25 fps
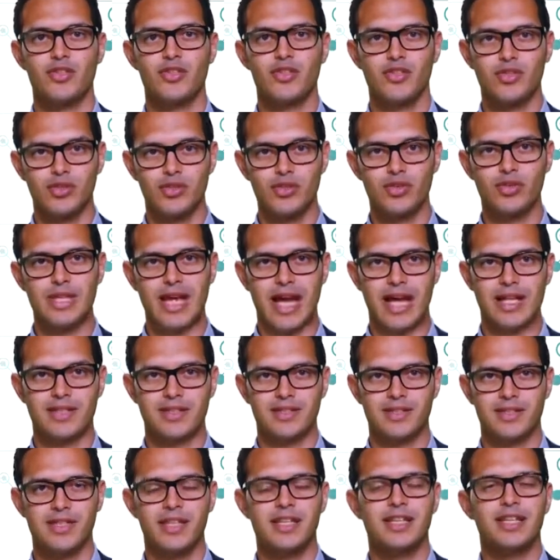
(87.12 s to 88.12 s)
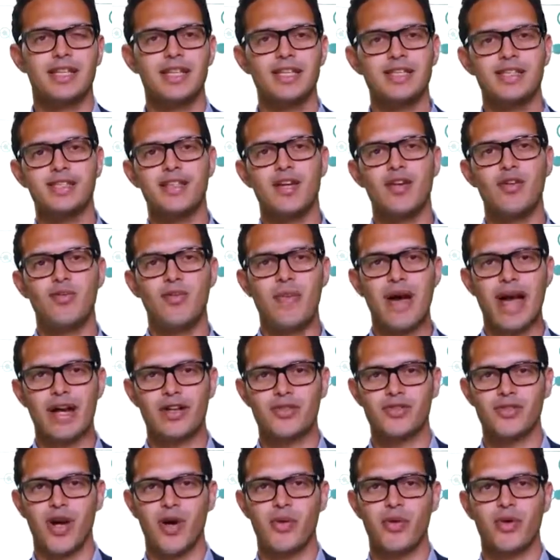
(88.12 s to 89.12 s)
To do that, let's go back
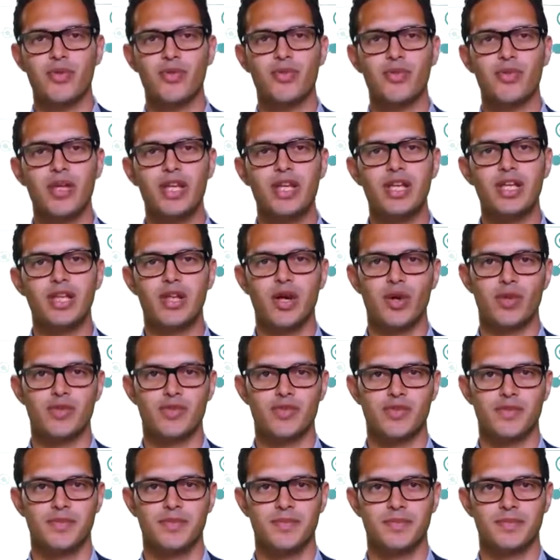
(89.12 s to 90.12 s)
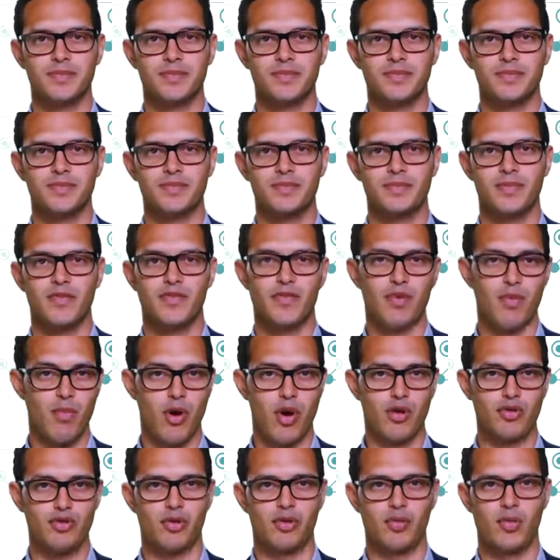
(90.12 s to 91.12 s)
to our 3 laws from
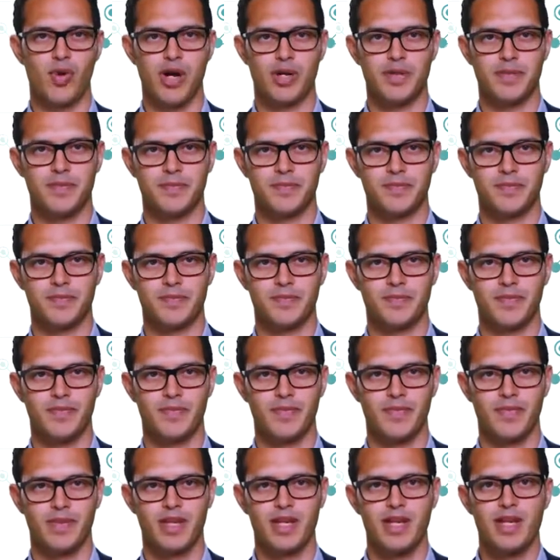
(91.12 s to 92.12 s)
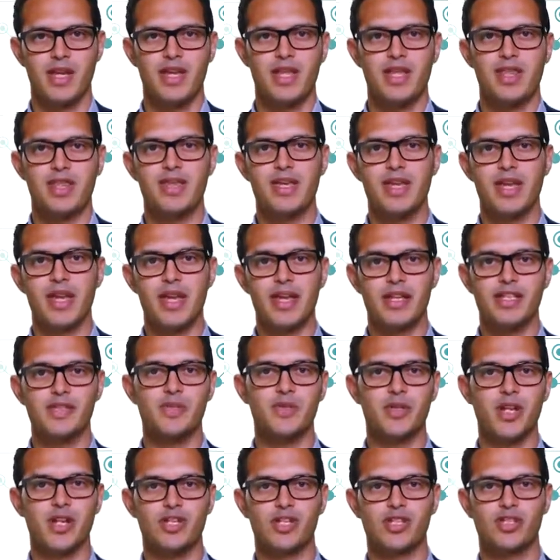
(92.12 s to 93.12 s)
Module 1. The
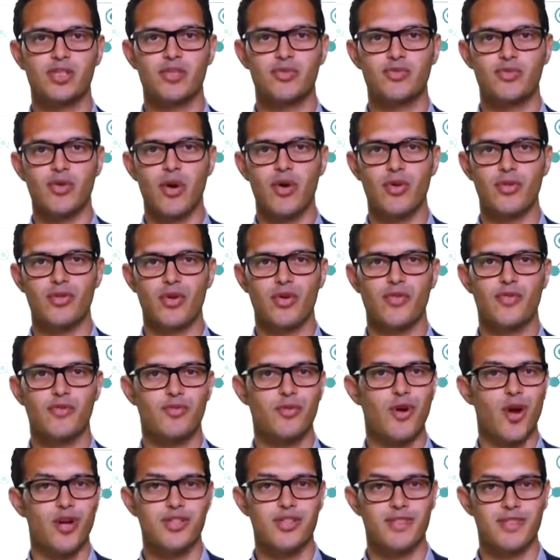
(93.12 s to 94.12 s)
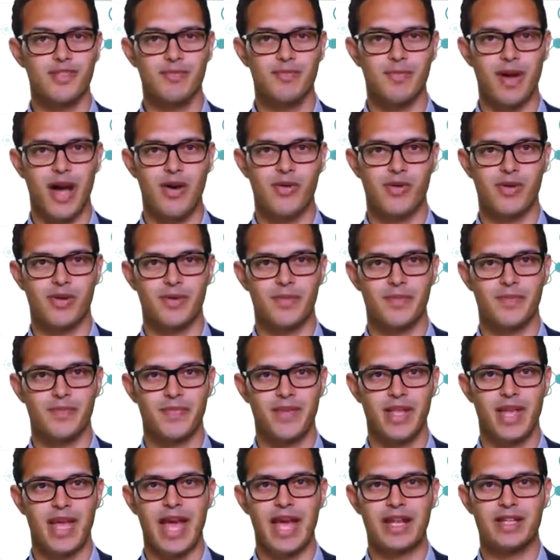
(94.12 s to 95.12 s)
exponential growth of processing power
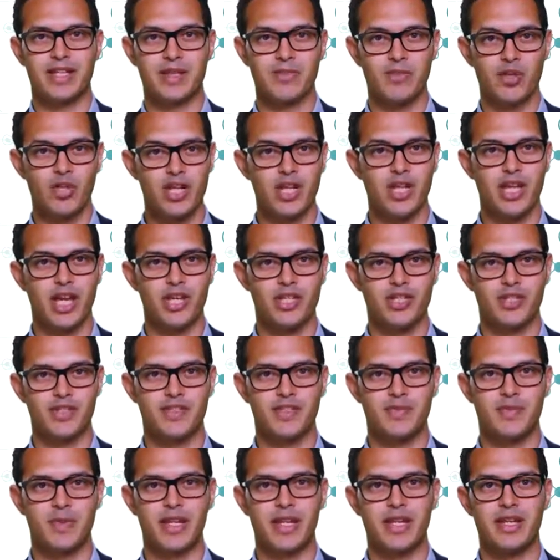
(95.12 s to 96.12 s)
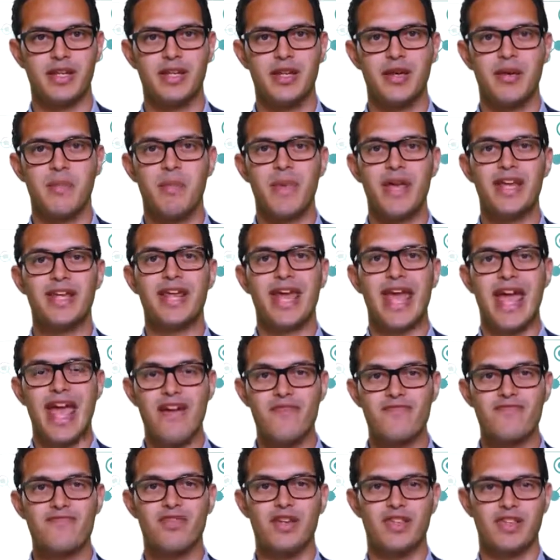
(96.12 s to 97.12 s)
and communication speed made
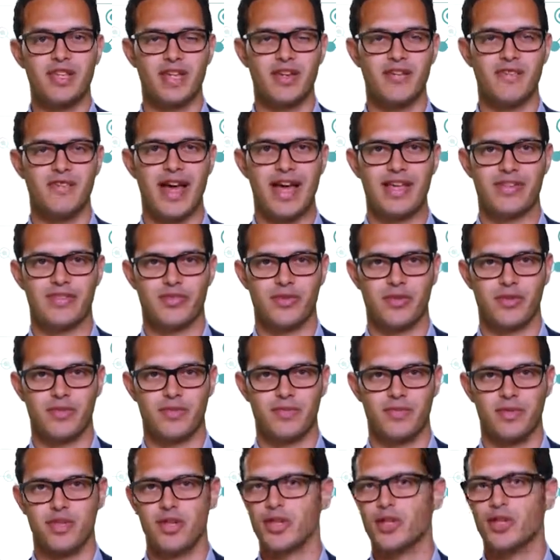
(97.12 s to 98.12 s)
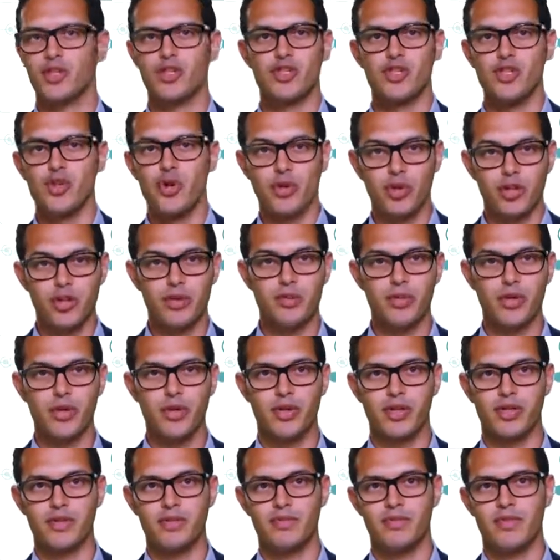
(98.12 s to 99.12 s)
everything faster. Your
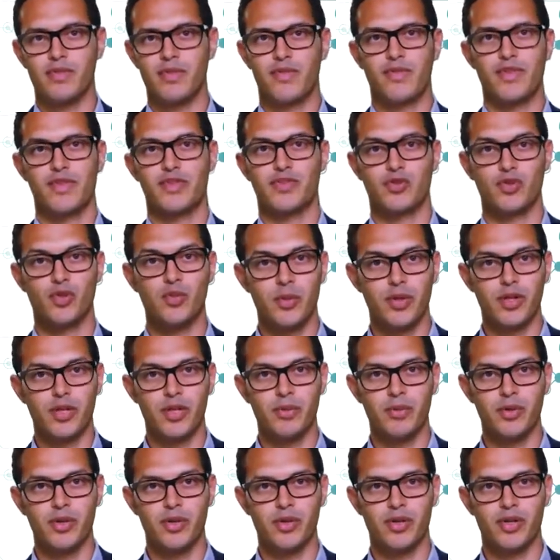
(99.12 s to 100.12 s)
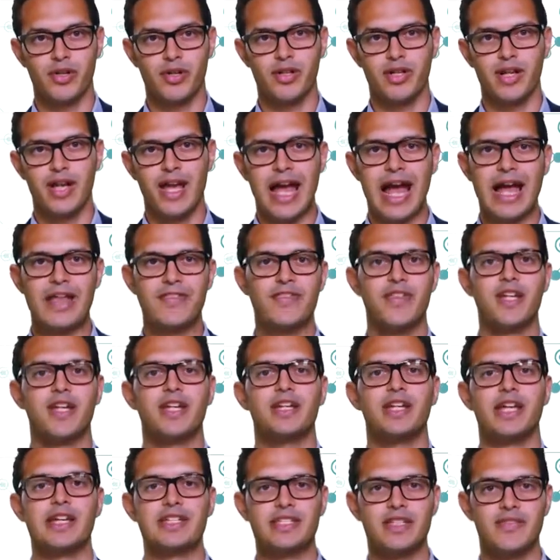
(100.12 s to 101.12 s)
computer, the supercomputer, and the
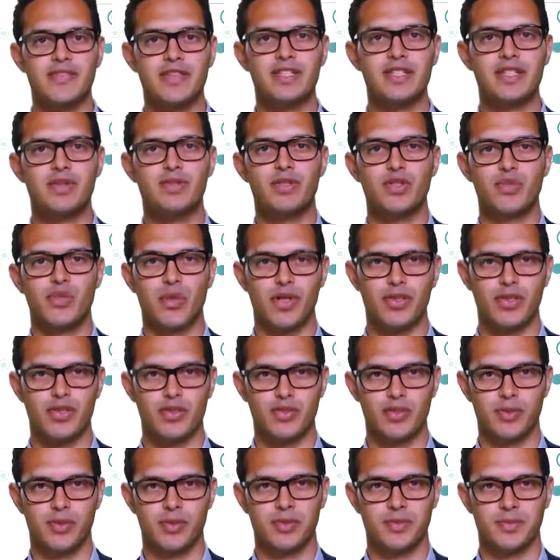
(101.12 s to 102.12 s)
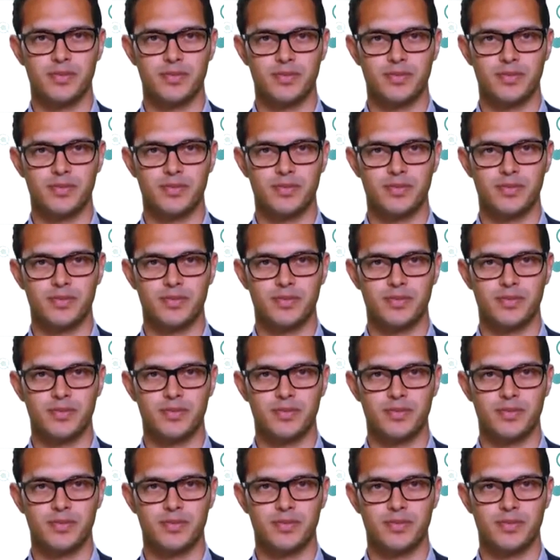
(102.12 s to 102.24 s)
connectivity between the two.